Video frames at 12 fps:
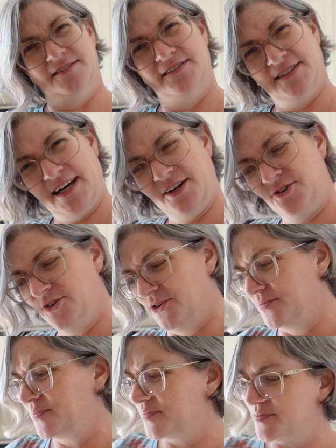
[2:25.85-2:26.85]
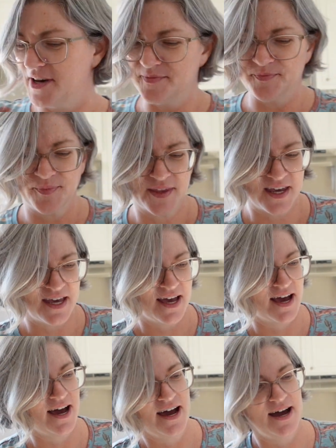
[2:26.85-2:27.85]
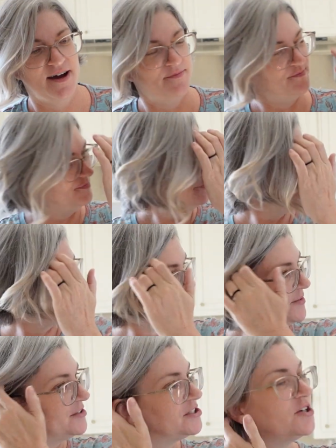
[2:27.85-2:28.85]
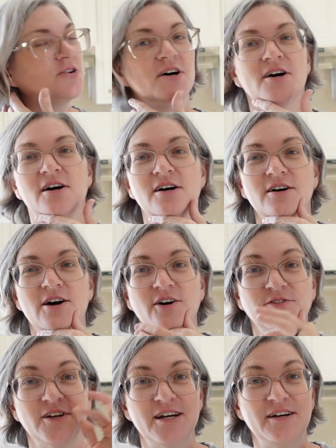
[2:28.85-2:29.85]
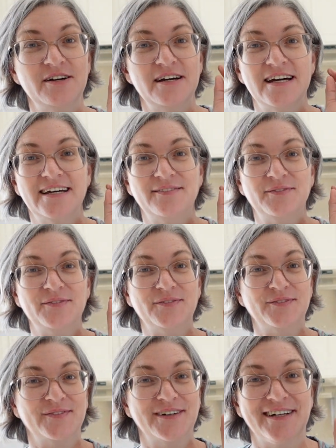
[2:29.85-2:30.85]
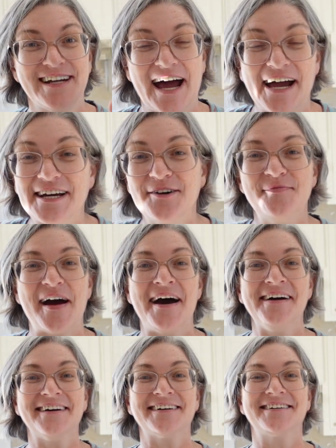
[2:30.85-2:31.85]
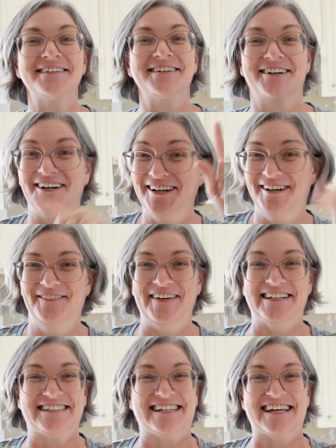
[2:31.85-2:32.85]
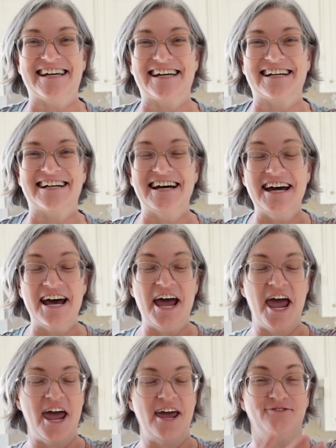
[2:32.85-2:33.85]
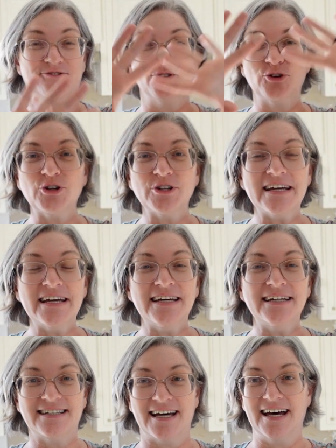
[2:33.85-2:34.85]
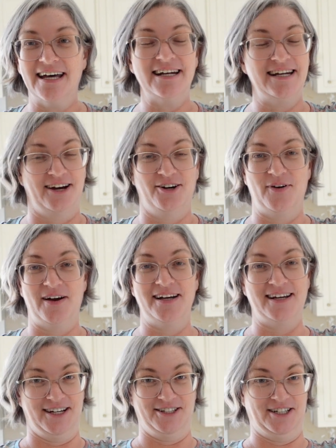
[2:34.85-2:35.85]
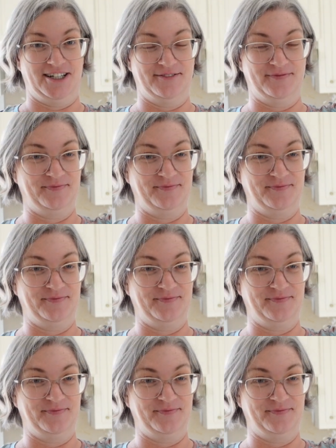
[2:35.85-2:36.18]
It's kind of cool. But you know, to show y'all, hopefully when I come back, you're gonna be seeing a fully done and decorated kitchen.